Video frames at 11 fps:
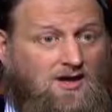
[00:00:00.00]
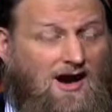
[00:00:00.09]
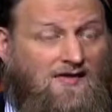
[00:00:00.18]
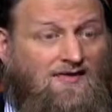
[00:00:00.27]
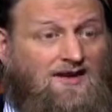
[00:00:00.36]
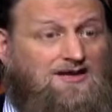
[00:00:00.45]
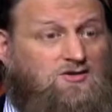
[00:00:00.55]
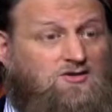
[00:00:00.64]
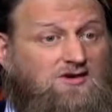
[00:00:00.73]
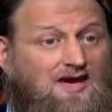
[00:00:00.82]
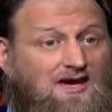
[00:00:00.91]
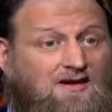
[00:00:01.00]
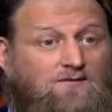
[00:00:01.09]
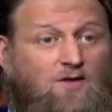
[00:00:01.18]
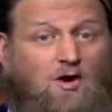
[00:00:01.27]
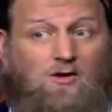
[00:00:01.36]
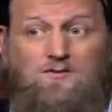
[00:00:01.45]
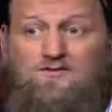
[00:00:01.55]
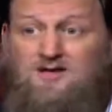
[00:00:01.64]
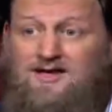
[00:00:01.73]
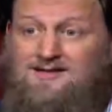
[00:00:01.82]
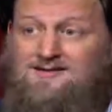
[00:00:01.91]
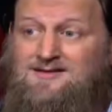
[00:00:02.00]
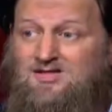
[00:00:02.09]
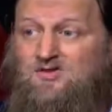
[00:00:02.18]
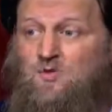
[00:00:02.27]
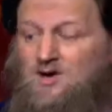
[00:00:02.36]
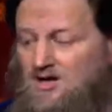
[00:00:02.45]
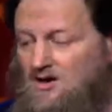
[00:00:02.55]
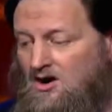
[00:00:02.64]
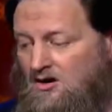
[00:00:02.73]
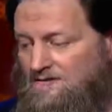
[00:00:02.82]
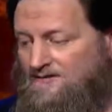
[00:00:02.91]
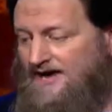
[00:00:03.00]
and they need to get involved in this work of